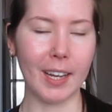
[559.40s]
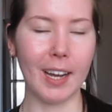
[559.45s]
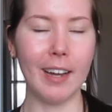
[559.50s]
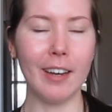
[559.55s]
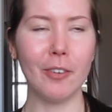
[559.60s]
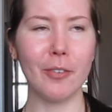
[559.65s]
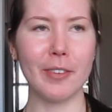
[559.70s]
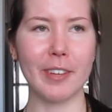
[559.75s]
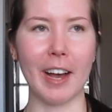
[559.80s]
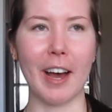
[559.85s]

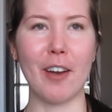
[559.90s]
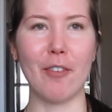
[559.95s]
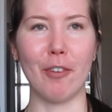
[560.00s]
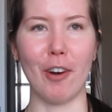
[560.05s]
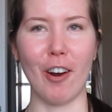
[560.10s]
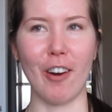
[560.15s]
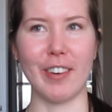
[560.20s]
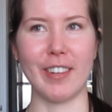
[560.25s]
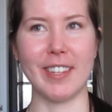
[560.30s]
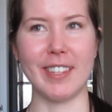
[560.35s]
know it's kind of
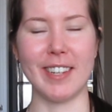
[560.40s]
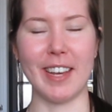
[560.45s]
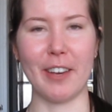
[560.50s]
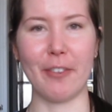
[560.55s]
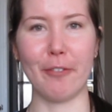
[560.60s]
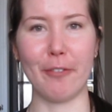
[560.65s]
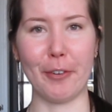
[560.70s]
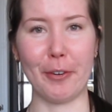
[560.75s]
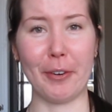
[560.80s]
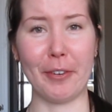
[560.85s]
hard to take
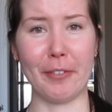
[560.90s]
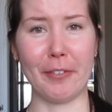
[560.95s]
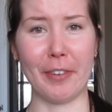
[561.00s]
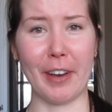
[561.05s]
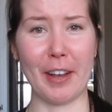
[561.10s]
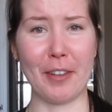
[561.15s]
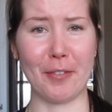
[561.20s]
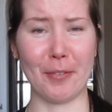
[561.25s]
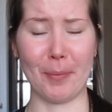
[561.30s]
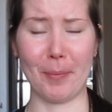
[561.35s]
food
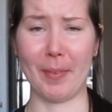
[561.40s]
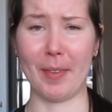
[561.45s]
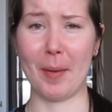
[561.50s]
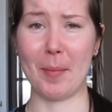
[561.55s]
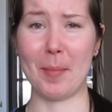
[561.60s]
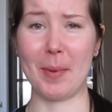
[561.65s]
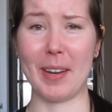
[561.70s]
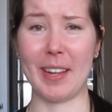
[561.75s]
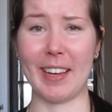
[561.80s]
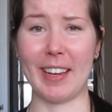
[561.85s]
advice from
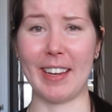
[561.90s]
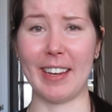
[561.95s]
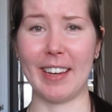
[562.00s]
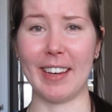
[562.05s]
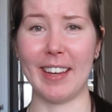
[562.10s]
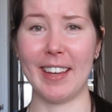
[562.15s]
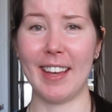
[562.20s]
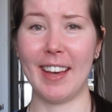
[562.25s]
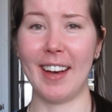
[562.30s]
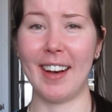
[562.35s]
somebody
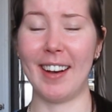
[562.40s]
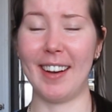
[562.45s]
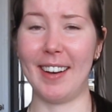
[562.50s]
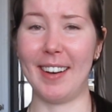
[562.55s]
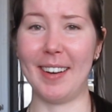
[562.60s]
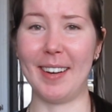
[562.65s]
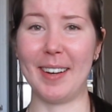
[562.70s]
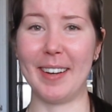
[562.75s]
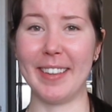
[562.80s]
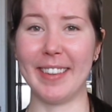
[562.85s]

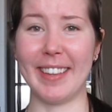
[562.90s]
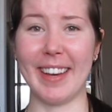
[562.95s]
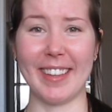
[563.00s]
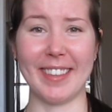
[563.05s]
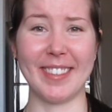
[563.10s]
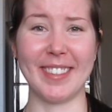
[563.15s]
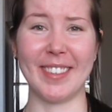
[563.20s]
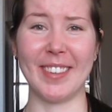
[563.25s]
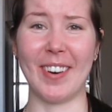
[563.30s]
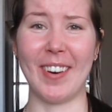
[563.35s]

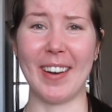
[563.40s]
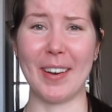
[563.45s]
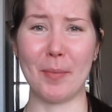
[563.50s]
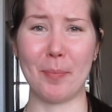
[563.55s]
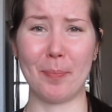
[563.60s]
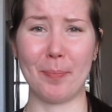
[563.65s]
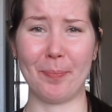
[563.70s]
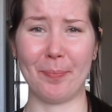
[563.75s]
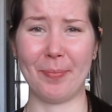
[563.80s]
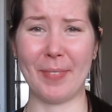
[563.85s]
that's not,
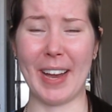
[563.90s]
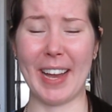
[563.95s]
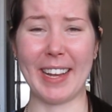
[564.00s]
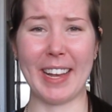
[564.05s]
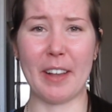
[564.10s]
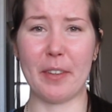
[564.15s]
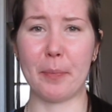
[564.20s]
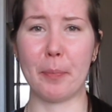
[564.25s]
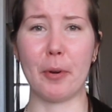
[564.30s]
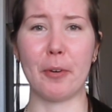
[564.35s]
I
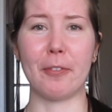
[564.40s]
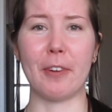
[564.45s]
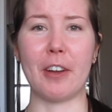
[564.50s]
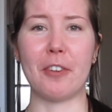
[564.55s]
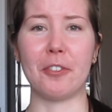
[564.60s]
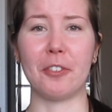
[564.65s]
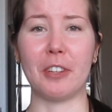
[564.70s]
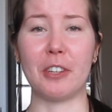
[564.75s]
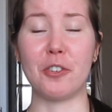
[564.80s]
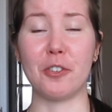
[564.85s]
guess,
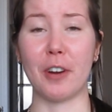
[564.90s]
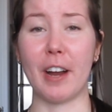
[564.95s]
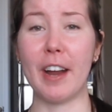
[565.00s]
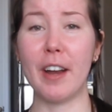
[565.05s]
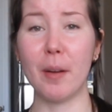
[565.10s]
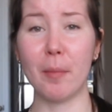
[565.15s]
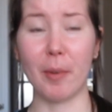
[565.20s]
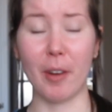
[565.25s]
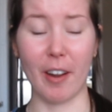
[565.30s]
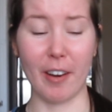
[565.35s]
professionally
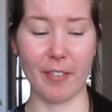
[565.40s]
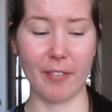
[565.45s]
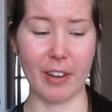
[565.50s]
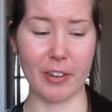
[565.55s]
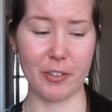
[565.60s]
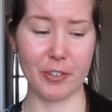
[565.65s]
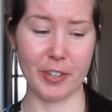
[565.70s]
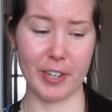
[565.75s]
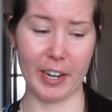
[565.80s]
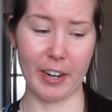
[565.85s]
trained. I'm not a
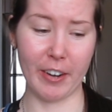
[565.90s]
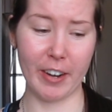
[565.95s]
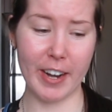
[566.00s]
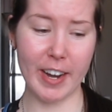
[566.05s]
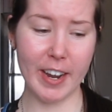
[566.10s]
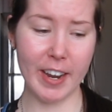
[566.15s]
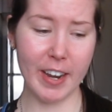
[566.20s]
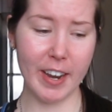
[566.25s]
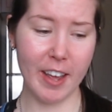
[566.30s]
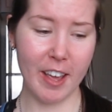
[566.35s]

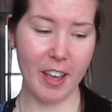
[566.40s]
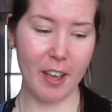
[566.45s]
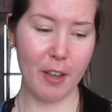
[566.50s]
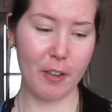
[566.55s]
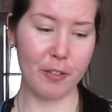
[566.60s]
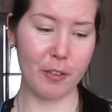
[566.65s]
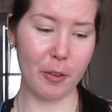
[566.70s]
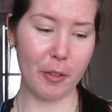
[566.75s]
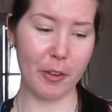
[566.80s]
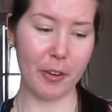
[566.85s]
veterinarian.
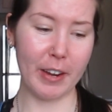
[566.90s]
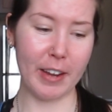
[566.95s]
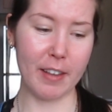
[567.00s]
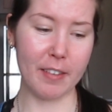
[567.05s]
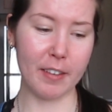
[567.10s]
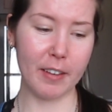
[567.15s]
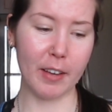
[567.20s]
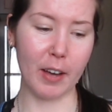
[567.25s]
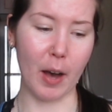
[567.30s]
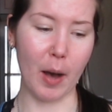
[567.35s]
So there
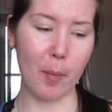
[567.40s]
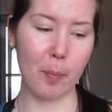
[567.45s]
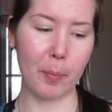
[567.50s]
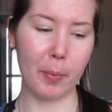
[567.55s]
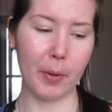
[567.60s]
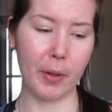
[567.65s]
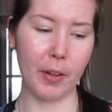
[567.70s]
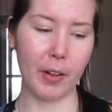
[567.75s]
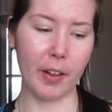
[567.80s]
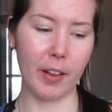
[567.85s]
is a
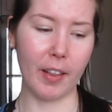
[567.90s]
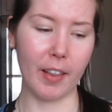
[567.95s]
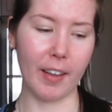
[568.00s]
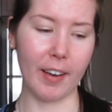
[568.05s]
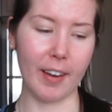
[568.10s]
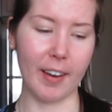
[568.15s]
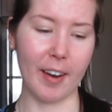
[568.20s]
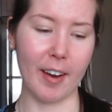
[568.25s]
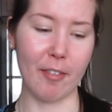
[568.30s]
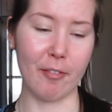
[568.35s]
couple
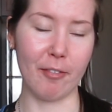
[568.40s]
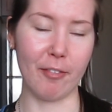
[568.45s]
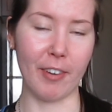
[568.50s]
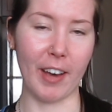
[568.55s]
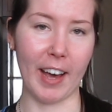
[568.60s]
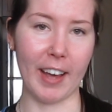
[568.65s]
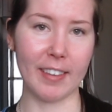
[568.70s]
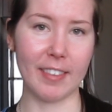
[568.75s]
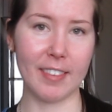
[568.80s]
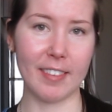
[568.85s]
of
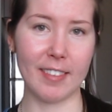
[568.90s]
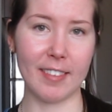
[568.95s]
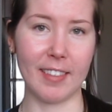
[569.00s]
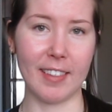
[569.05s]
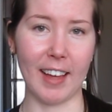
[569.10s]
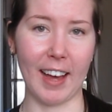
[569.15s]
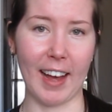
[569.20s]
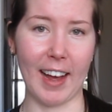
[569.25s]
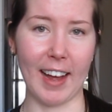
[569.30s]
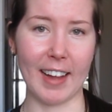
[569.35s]
vets
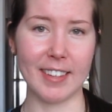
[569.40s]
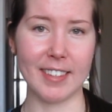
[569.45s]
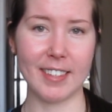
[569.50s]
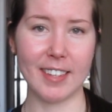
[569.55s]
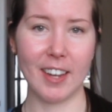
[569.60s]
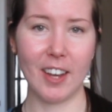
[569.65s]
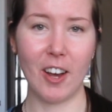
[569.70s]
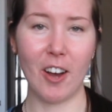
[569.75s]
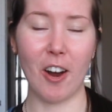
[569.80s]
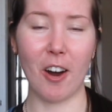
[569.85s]
that
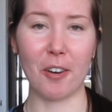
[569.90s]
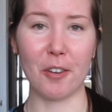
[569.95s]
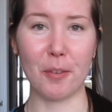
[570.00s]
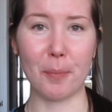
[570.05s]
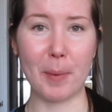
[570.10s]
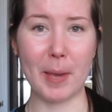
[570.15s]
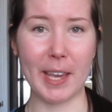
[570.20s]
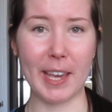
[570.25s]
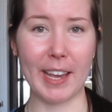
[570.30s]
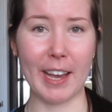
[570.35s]
are
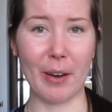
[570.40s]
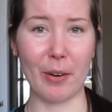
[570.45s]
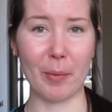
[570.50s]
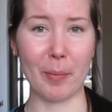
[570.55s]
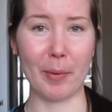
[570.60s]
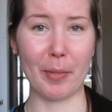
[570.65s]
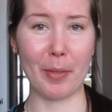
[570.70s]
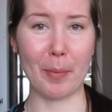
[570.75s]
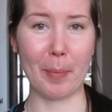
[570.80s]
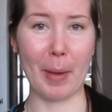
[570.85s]
speaking out
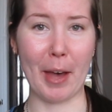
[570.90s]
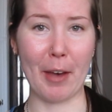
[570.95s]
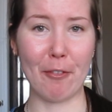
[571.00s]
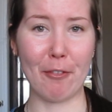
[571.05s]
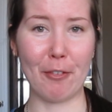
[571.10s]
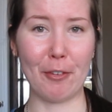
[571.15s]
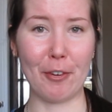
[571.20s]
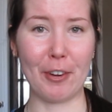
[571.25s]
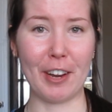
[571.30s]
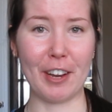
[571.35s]
about the pet
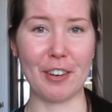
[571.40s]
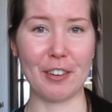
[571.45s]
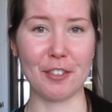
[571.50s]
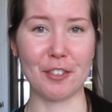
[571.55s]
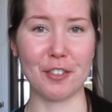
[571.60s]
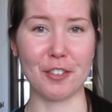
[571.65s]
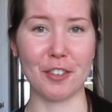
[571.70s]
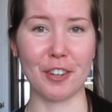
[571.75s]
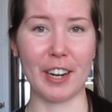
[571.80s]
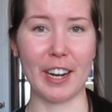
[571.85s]
food
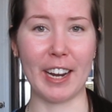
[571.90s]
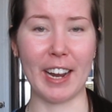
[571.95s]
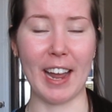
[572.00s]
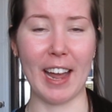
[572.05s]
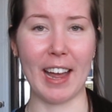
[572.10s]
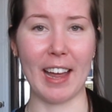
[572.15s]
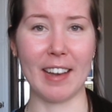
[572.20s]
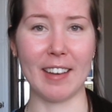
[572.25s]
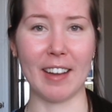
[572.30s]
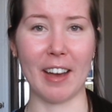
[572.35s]
industry
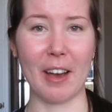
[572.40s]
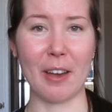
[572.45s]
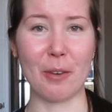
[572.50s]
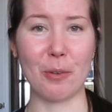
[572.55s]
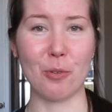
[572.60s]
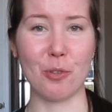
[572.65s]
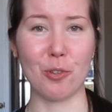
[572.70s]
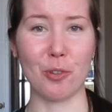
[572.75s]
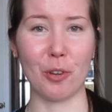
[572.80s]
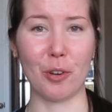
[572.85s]
and how you
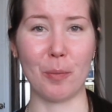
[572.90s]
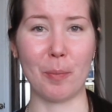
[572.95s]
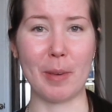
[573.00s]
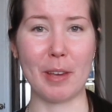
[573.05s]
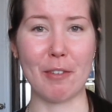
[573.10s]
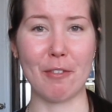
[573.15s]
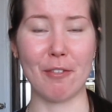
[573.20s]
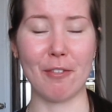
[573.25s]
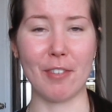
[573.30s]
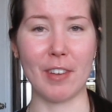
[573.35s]
should be
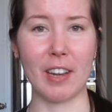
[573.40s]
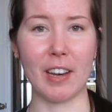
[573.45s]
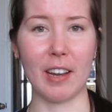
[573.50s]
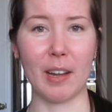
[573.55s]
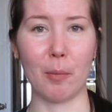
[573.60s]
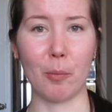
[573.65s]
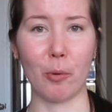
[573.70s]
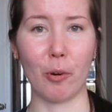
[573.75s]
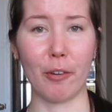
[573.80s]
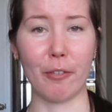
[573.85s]

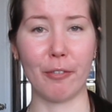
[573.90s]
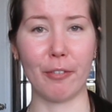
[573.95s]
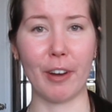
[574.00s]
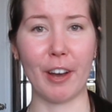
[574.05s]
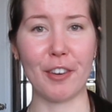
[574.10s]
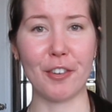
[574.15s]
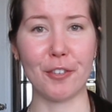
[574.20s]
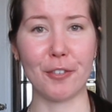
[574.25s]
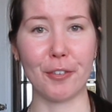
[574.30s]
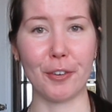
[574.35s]
feeding more
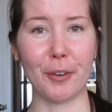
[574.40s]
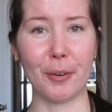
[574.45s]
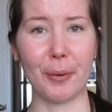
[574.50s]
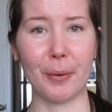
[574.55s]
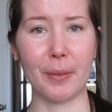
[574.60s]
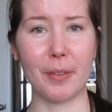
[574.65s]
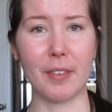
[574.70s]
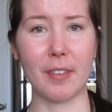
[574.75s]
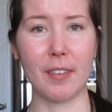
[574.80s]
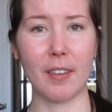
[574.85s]
fresh
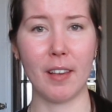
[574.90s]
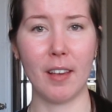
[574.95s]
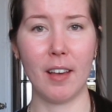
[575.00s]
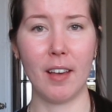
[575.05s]
foods.